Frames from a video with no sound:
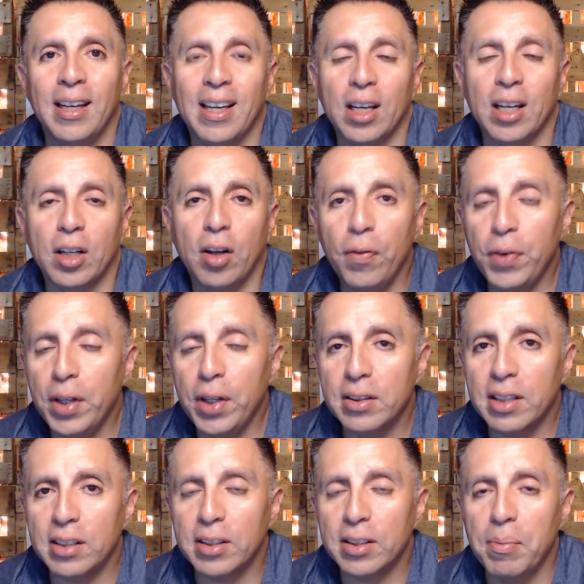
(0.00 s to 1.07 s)
confidence
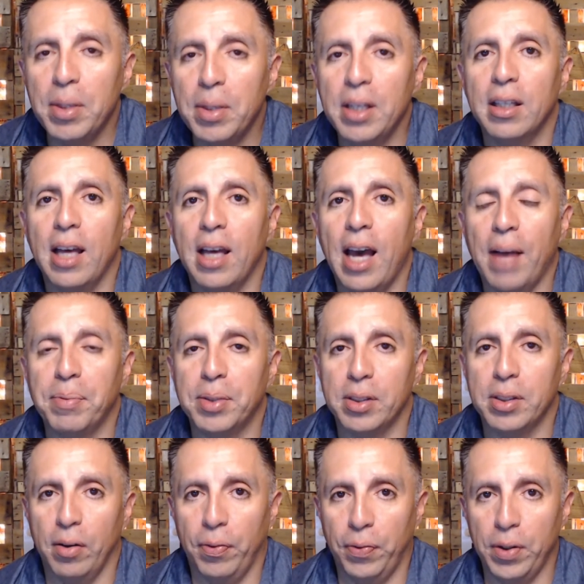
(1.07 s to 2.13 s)
doesn't mean the
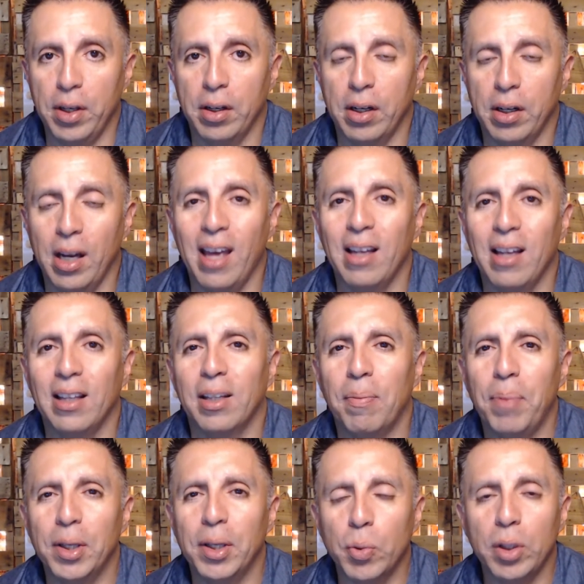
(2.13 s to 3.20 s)
absence of fear. And the
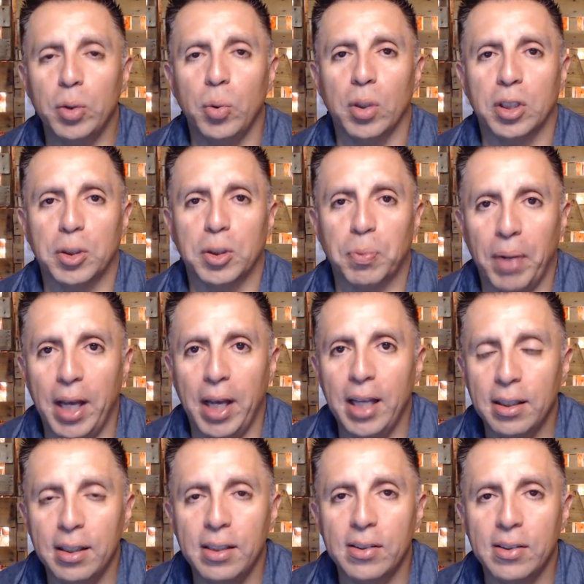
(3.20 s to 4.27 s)
best way to
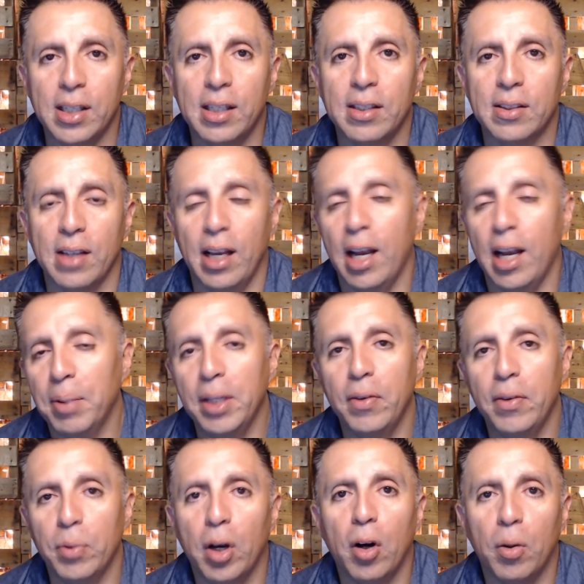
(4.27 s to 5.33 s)
explain this is, and I
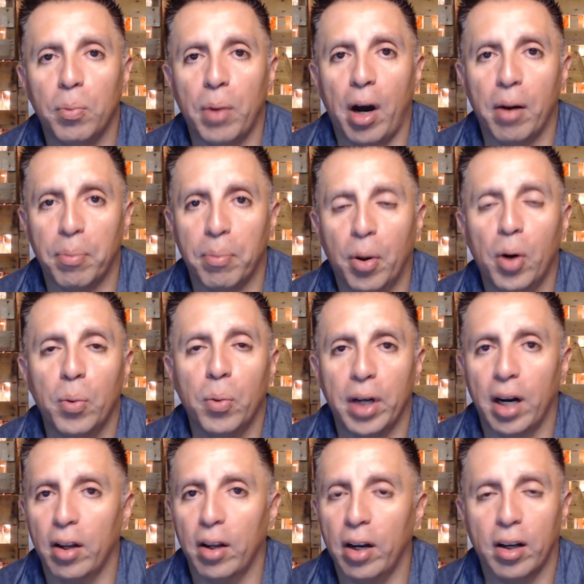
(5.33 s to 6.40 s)
believe we all are born with
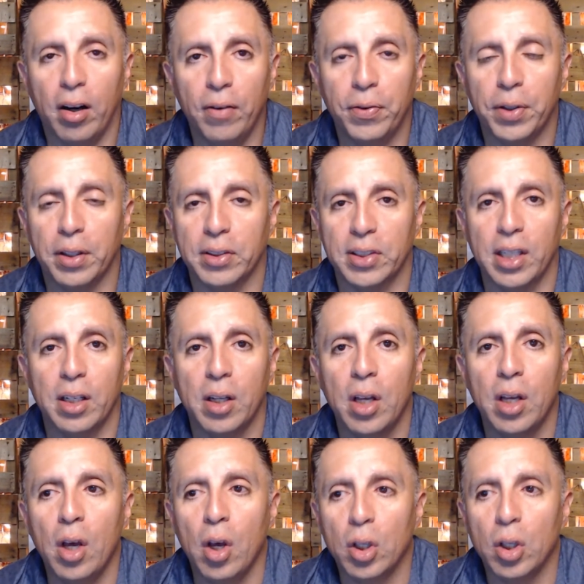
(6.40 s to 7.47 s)
a lot of confidence, and
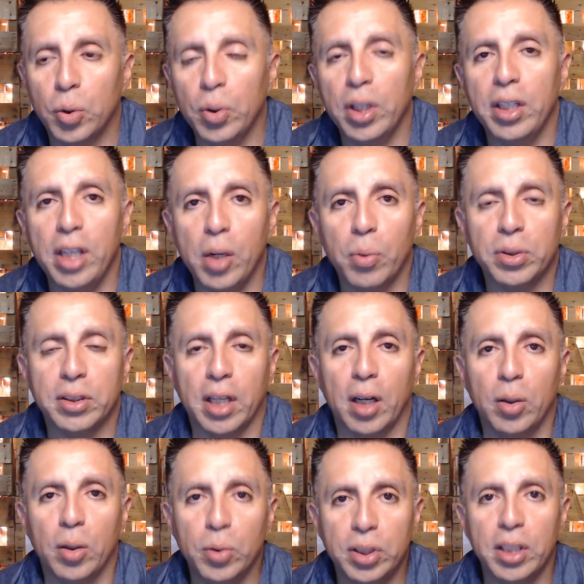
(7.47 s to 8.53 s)
through the year we start
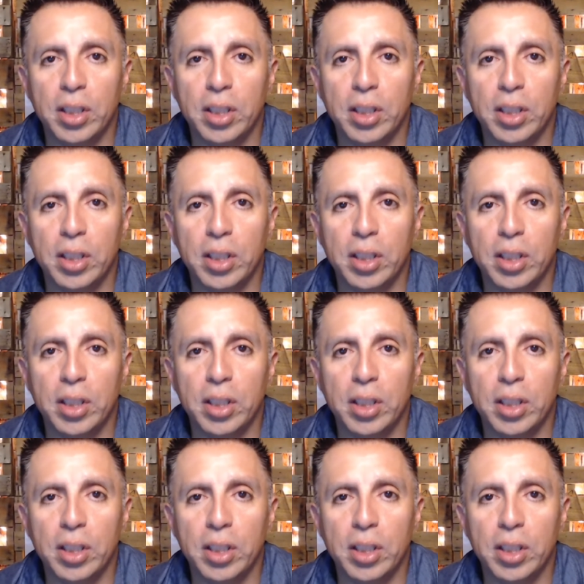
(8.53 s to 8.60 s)
losing